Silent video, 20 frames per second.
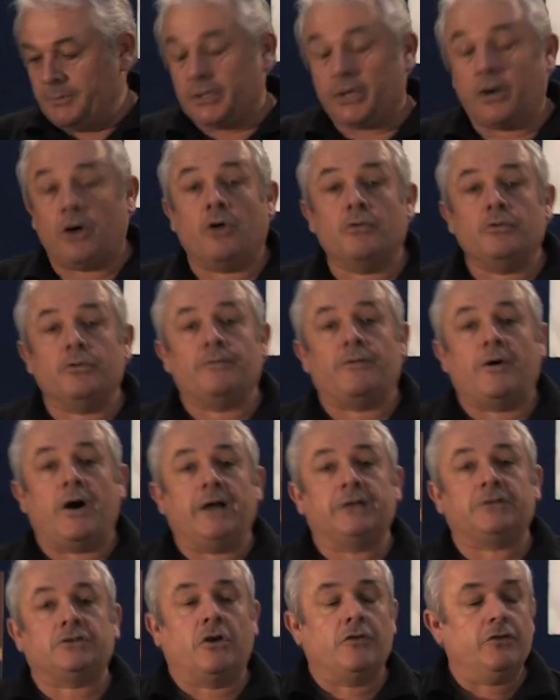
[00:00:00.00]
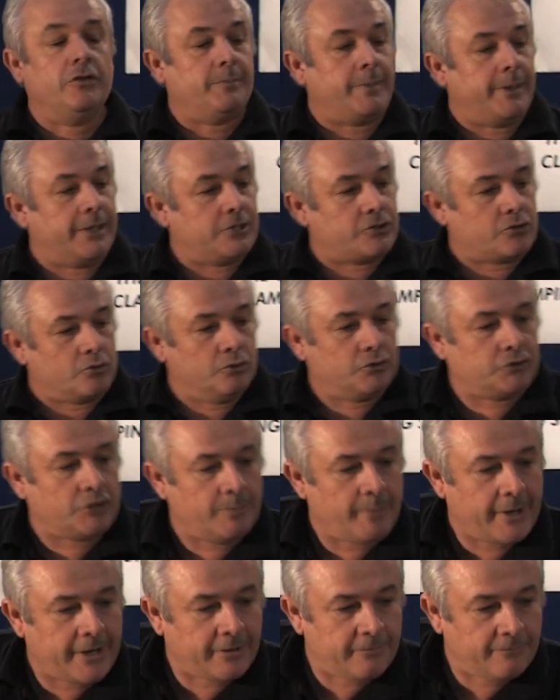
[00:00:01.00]
that hold the vise on the bench also
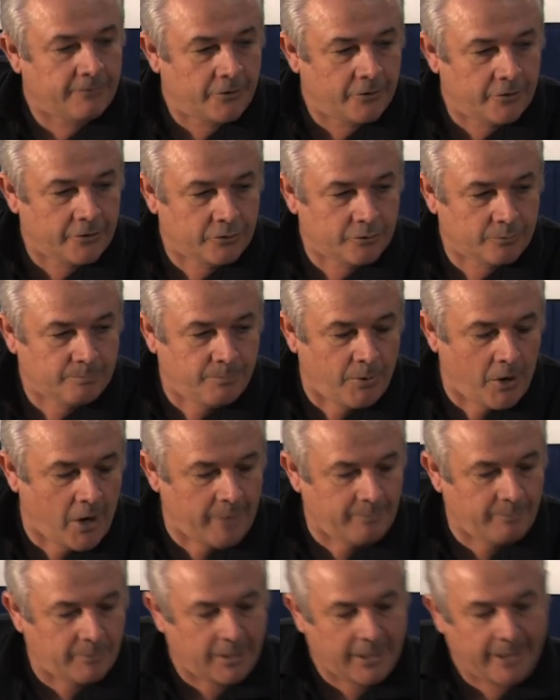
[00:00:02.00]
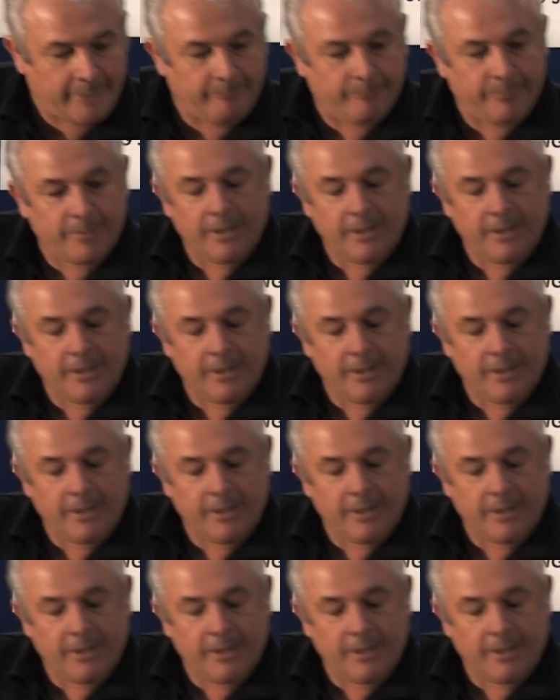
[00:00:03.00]
make a very good pipe clamp,